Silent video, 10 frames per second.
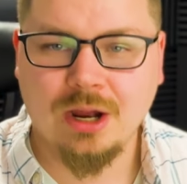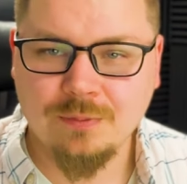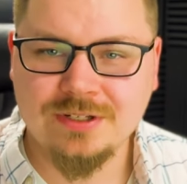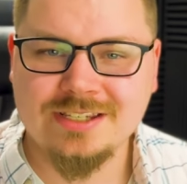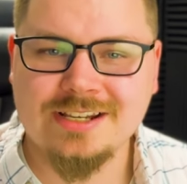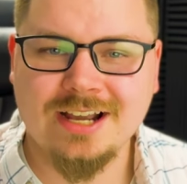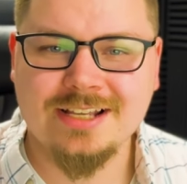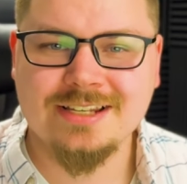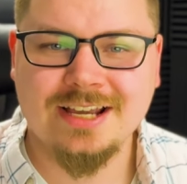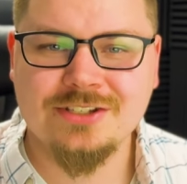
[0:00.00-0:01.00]
I hope to see you
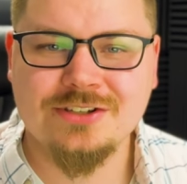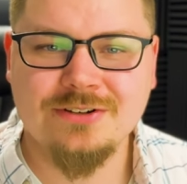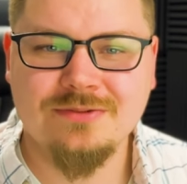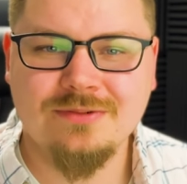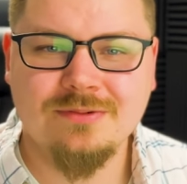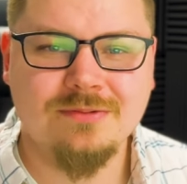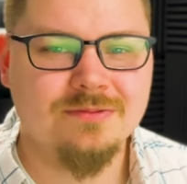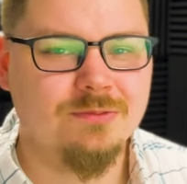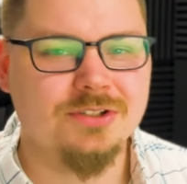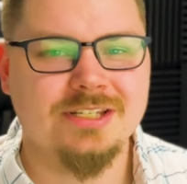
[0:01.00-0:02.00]
guys again soon.
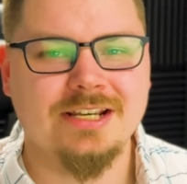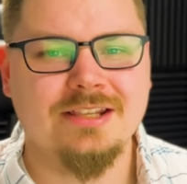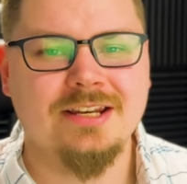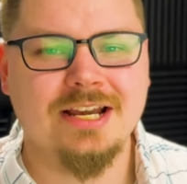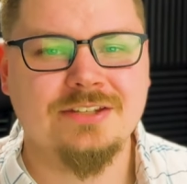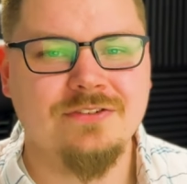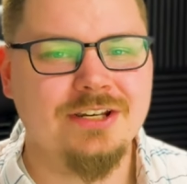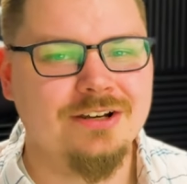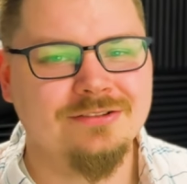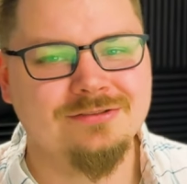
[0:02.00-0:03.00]
We'll see you in the next
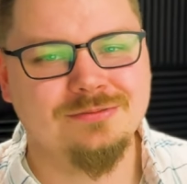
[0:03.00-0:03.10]
video.